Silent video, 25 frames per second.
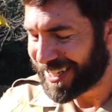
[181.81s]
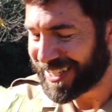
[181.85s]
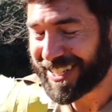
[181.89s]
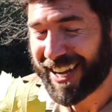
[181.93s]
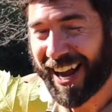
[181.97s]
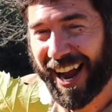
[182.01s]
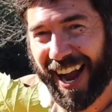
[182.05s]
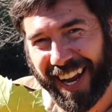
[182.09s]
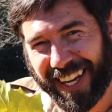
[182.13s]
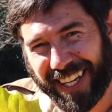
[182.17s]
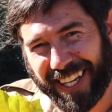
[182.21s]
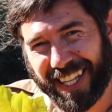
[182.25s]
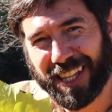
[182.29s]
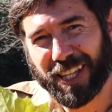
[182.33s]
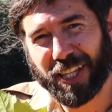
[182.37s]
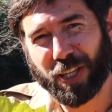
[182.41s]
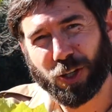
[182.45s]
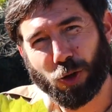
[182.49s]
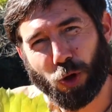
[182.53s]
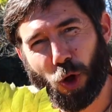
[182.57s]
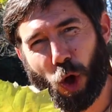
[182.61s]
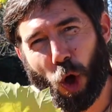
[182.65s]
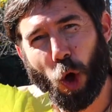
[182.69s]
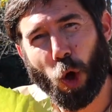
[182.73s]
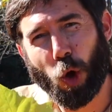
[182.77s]
tiny
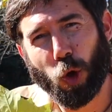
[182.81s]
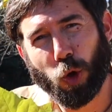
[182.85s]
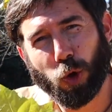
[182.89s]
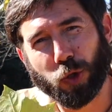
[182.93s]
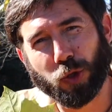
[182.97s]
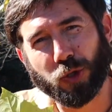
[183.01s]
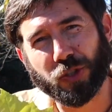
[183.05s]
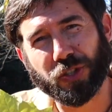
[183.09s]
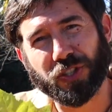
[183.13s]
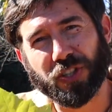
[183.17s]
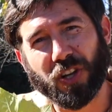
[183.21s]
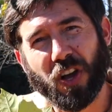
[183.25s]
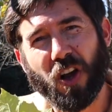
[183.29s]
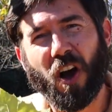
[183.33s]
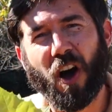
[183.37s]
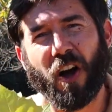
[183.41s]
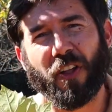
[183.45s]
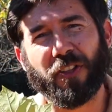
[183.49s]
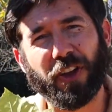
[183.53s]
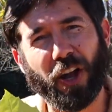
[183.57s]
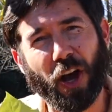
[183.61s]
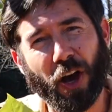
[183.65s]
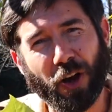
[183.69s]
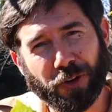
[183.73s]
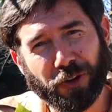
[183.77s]
little holes on
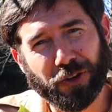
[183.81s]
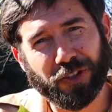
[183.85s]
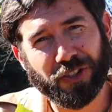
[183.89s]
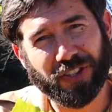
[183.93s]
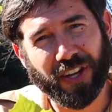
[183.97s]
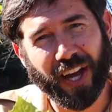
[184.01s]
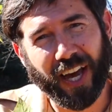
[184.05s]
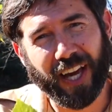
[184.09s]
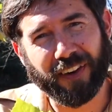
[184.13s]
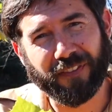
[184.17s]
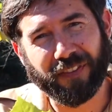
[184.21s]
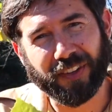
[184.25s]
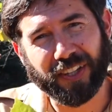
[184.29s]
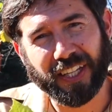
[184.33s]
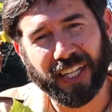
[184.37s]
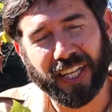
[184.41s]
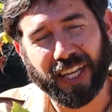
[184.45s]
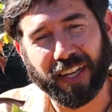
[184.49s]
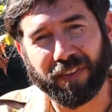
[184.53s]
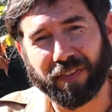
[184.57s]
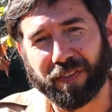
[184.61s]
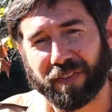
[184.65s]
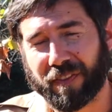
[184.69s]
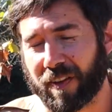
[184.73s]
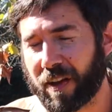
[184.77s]
the underside of a
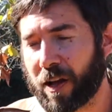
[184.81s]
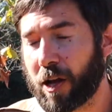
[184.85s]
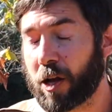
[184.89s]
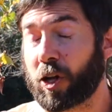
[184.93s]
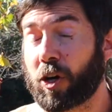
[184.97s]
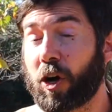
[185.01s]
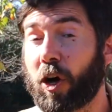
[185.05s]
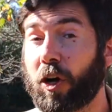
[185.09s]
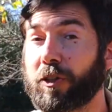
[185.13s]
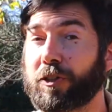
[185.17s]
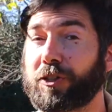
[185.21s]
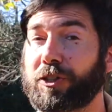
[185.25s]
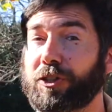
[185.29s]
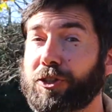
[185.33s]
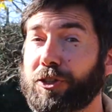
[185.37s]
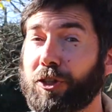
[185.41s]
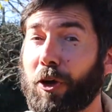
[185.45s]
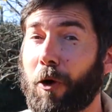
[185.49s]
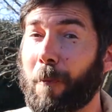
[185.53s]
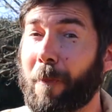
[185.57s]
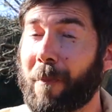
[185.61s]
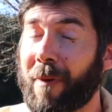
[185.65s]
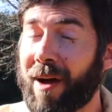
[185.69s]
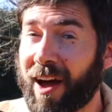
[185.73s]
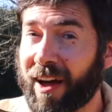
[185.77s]
leaf called
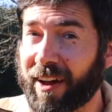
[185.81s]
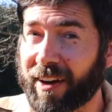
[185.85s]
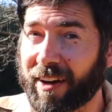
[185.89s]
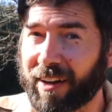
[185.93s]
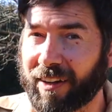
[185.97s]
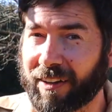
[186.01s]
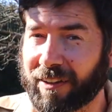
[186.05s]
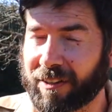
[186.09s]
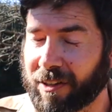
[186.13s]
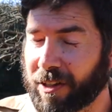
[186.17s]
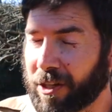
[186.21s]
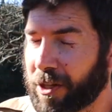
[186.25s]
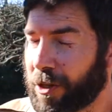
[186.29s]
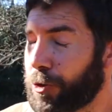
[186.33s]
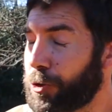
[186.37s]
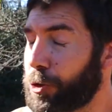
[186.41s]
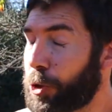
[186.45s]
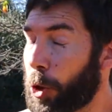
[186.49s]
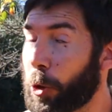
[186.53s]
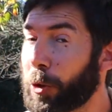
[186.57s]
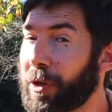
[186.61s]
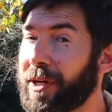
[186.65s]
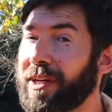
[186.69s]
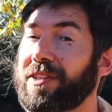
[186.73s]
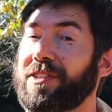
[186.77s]
stomata.
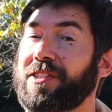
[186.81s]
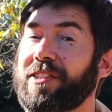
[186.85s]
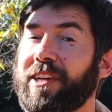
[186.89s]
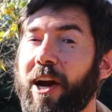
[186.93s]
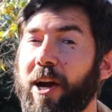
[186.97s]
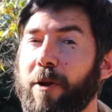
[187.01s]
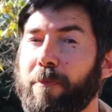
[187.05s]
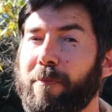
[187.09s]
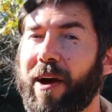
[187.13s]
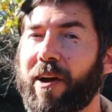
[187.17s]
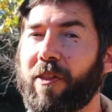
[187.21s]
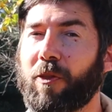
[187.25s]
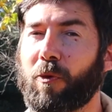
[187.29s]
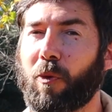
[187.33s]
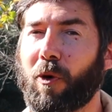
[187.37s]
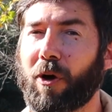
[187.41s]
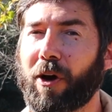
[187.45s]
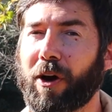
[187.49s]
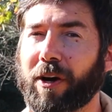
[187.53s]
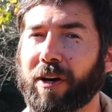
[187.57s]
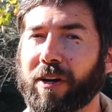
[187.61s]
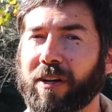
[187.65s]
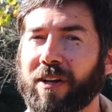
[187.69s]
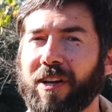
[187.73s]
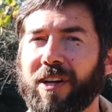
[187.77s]
Don't get scared by the
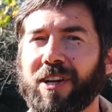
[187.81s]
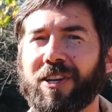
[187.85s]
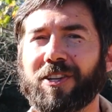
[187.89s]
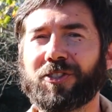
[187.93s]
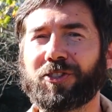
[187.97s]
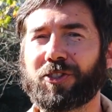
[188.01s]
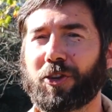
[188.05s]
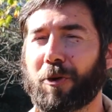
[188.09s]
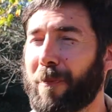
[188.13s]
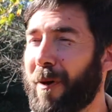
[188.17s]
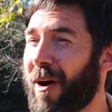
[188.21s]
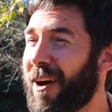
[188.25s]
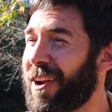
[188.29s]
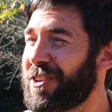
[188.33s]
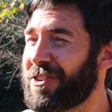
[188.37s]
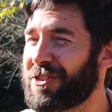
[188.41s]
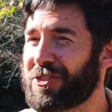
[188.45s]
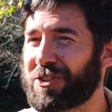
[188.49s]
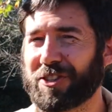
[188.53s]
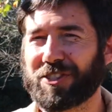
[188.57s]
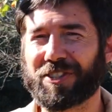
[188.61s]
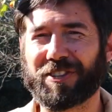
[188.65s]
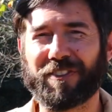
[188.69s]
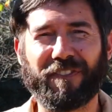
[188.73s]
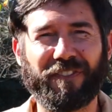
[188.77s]
word. Stomata is
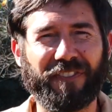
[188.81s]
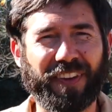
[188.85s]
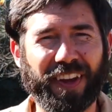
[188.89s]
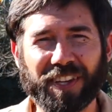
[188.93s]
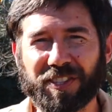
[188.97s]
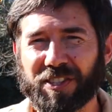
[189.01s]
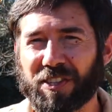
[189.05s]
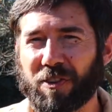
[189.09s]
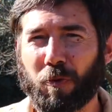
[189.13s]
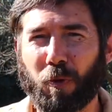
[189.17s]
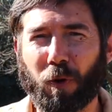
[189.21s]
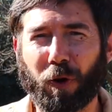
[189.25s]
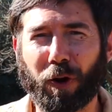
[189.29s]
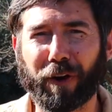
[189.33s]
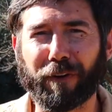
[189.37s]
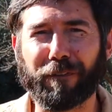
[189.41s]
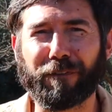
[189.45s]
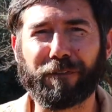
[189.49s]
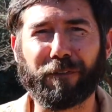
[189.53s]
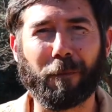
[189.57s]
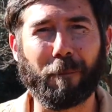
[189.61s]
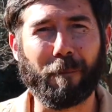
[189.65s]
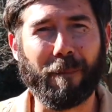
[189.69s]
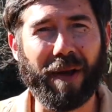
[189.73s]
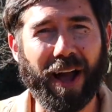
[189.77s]
just a fancy word
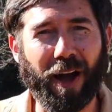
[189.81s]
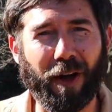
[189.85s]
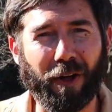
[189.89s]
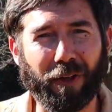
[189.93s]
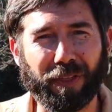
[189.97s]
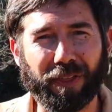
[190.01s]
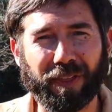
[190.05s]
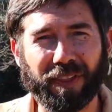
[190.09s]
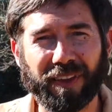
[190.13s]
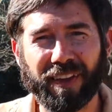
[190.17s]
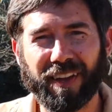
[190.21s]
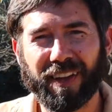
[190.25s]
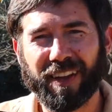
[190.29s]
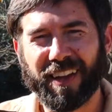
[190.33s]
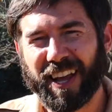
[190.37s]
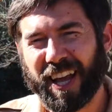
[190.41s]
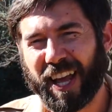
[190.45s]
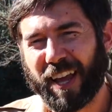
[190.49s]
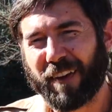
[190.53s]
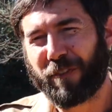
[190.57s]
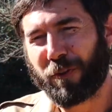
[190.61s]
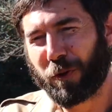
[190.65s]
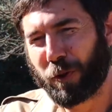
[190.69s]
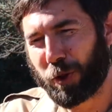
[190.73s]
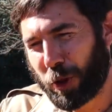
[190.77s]
for mouth.
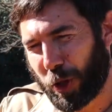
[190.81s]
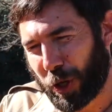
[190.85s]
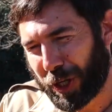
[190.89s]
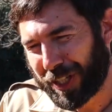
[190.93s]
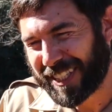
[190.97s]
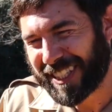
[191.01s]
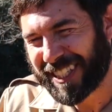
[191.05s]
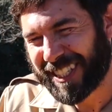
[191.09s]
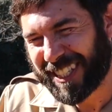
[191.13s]
If you look